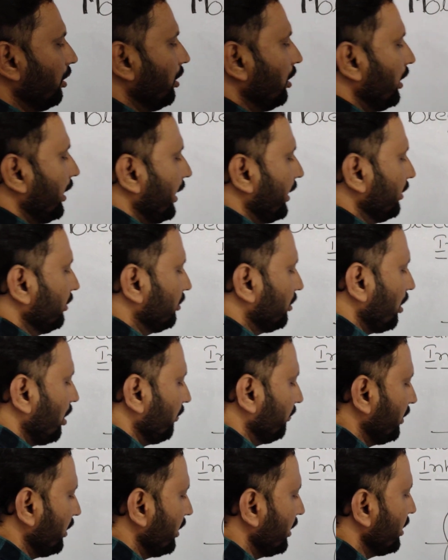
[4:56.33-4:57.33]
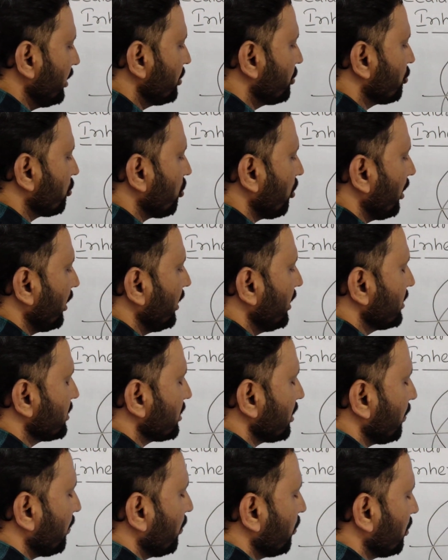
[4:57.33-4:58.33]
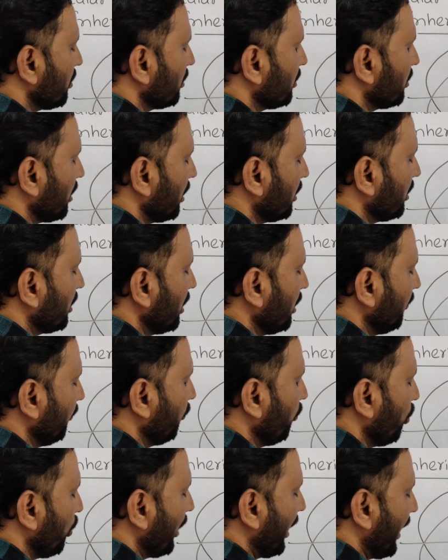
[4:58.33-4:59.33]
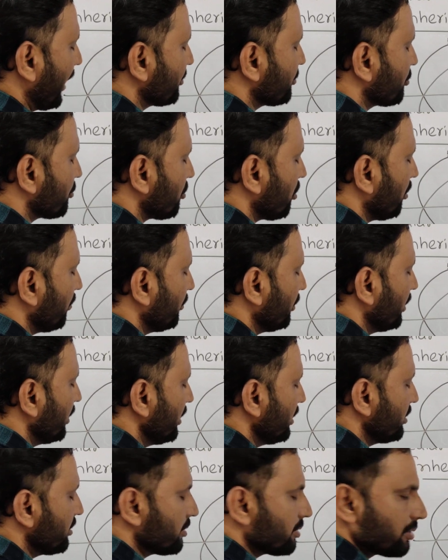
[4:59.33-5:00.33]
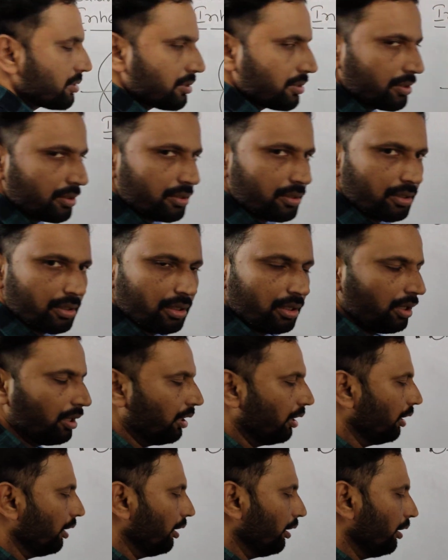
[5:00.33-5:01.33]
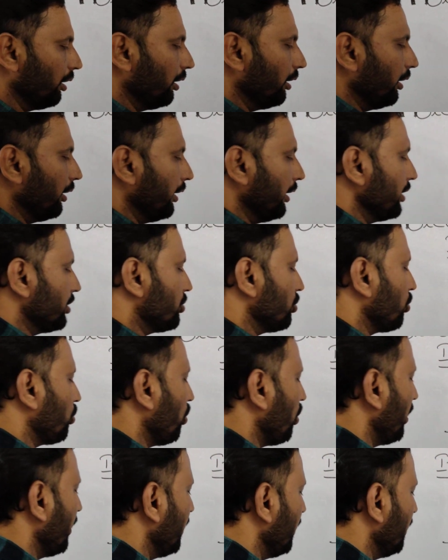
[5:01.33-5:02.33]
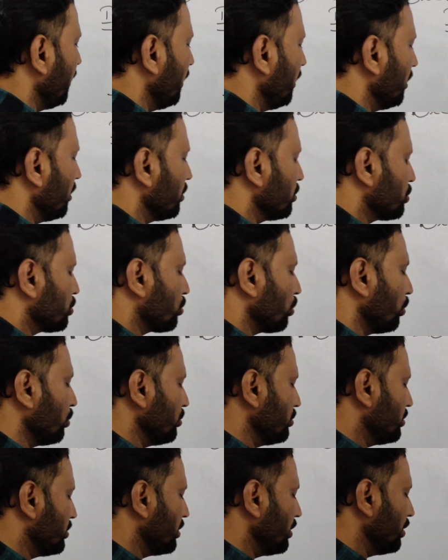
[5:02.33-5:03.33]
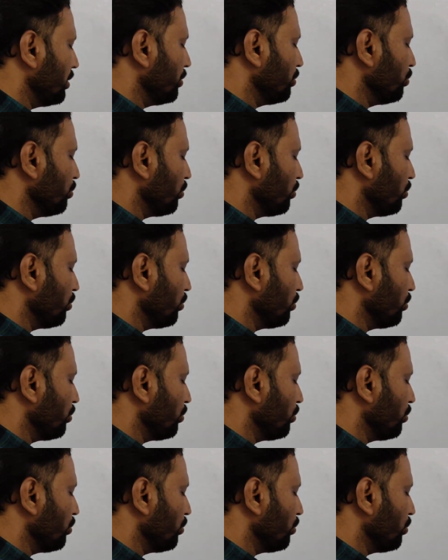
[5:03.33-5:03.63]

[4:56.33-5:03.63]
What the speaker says: Length of the each coil is about 34 angstrom units. In each coil, 20